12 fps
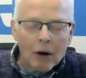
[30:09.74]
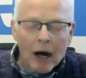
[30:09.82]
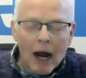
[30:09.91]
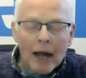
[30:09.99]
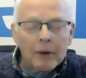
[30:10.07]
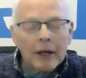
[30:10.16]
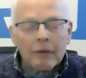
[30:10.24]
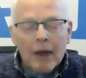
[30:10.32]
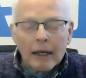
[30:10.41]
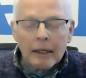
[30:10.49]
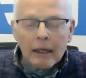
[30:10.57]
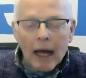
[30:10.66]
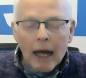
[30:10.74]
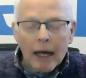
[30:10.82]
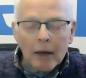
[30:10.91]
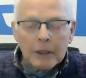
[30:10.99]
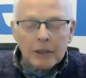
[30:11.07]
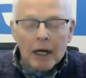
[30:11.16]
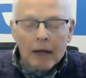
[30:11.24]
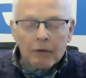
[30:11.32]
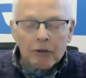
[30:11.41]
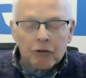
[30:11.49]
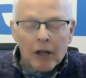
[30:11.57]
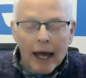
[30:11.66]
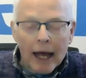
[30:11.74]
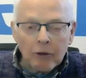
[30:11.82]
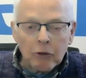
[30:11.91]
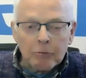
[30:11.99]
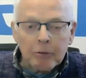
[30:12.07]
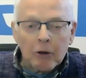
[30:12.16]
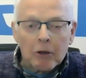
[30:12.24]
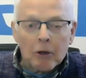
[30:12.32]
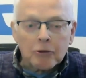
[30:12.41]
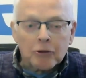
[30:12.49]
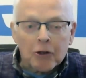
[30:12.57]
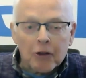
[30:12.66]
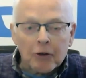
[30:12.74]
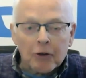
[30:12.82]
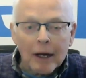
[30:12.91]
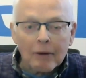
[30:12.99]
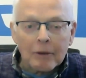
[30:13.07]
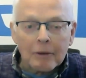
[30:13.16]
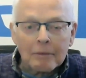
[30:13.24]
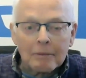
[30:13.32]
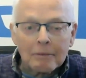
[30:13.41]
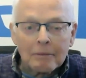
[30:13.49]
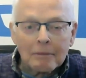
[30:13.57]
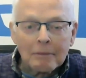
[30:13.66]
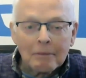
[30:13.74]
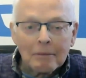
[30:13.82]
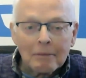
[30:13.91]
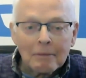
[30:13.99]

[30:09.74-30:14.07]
Or hiring that little guy we saw on the slide who's built closer to the ground.